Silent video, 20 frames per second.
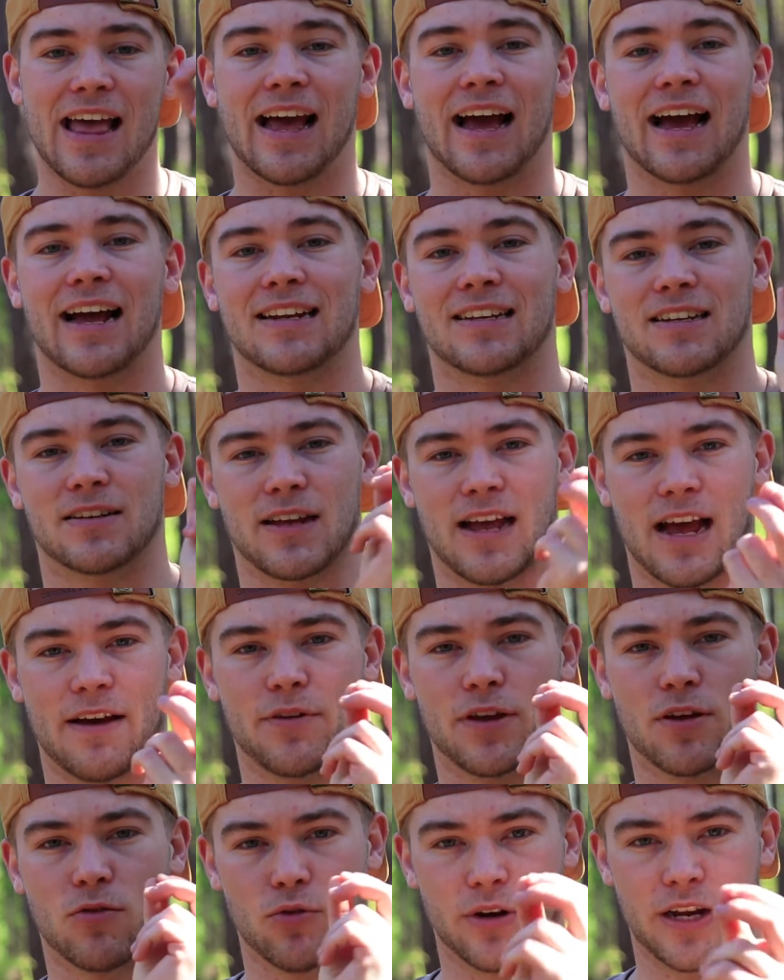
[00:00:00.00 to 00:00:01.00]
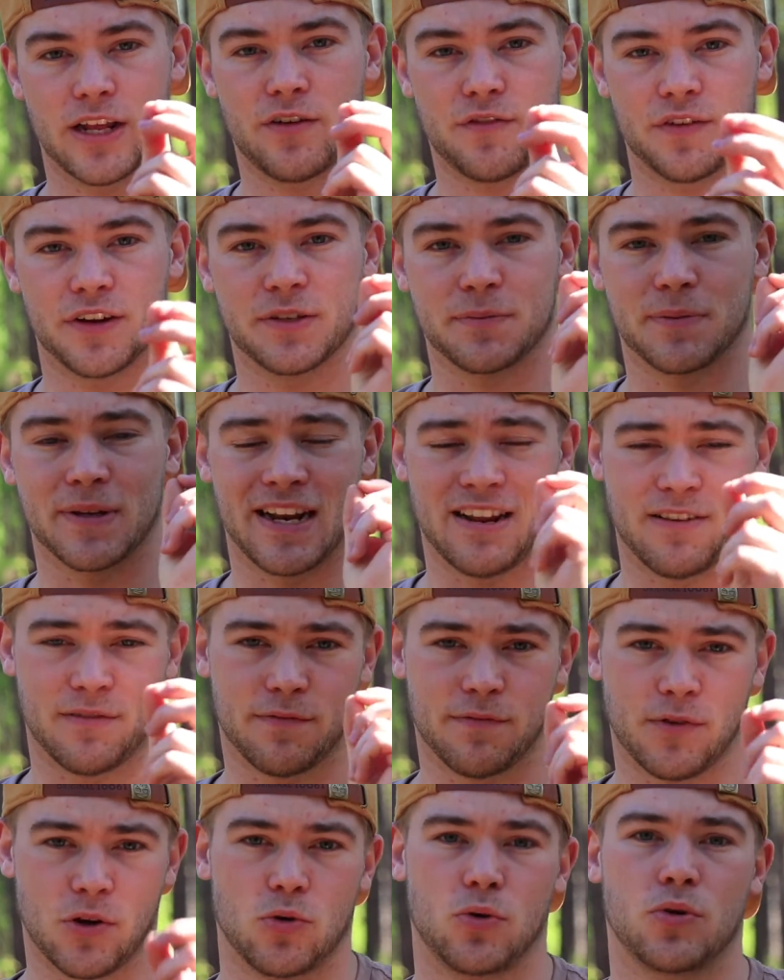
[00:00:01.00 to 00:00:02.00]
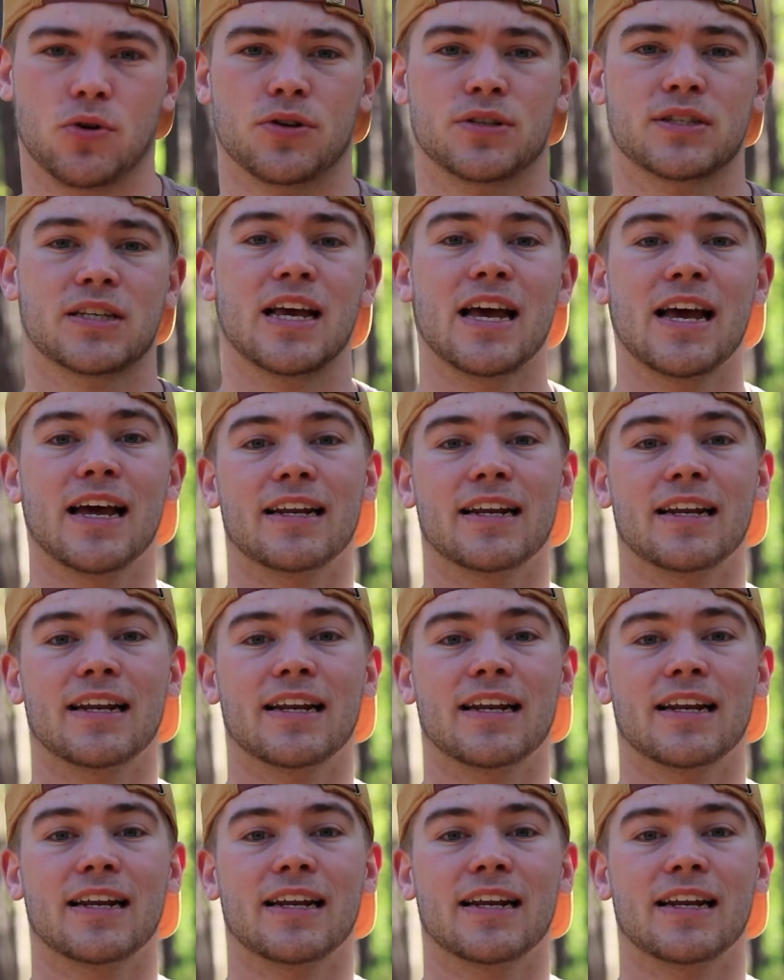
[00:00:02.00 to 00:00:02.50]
and have it really crisp and in focus.